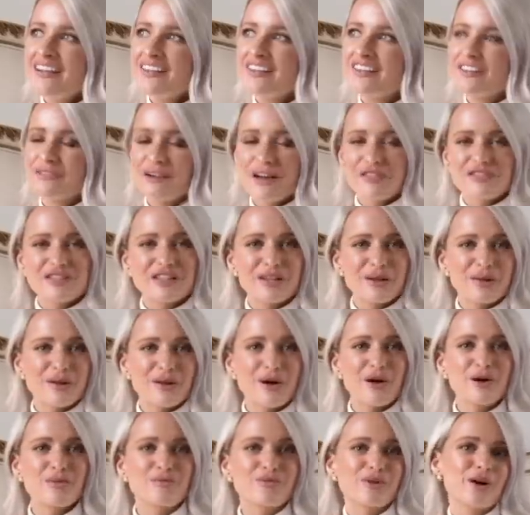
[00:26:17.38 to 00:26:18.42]
So after this
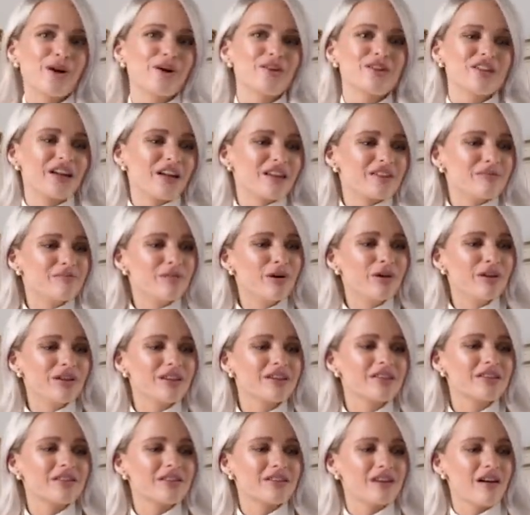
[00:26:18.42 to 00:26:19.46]
whole process,
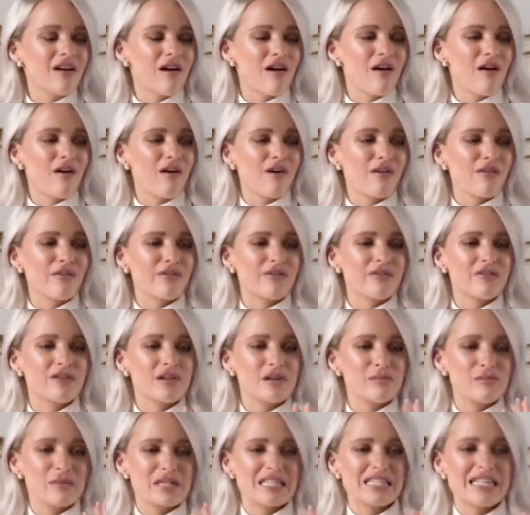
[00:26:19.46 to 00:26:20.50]
months of
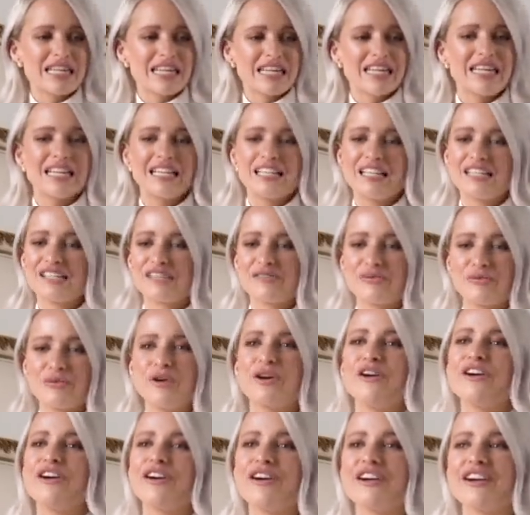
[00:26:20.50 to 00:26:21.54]
meticulous
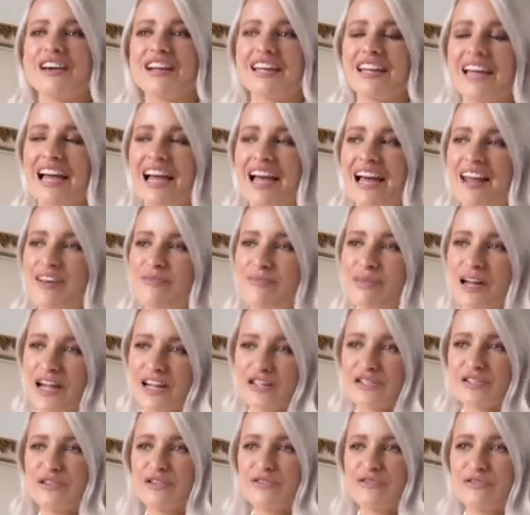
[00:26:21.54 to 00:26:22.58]
work and
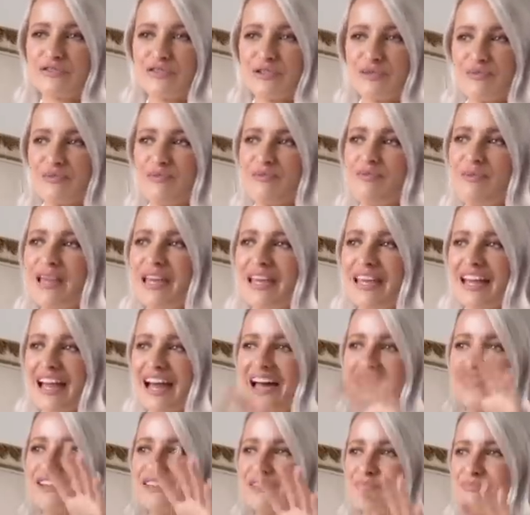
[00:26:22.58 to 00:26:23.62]
passion from me
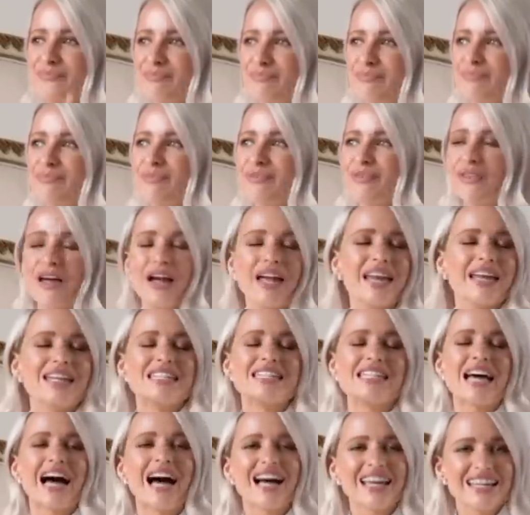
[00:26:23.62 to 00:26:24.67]
and the
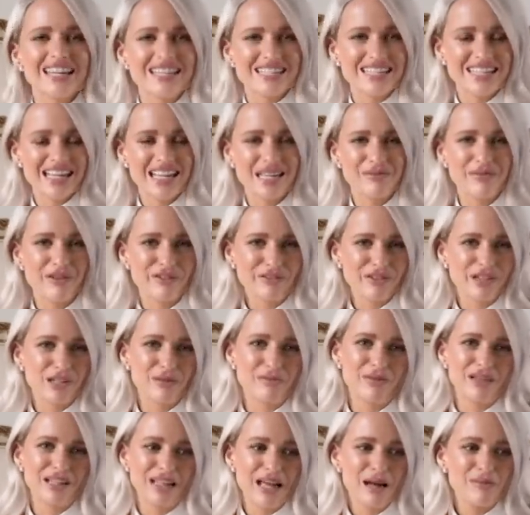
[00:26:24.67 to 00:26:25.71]
entire team at
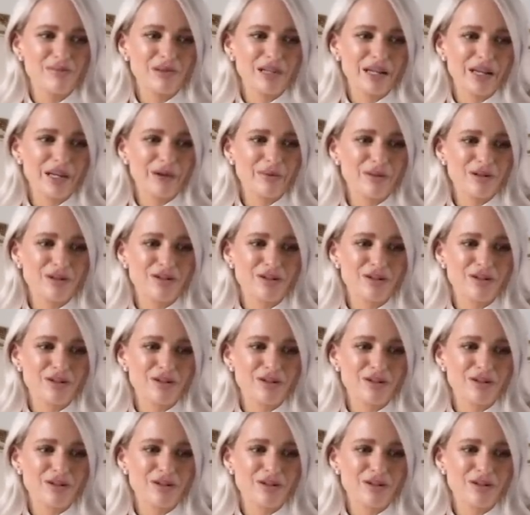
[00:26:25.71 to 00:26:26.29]
Phillipa Lepley, who are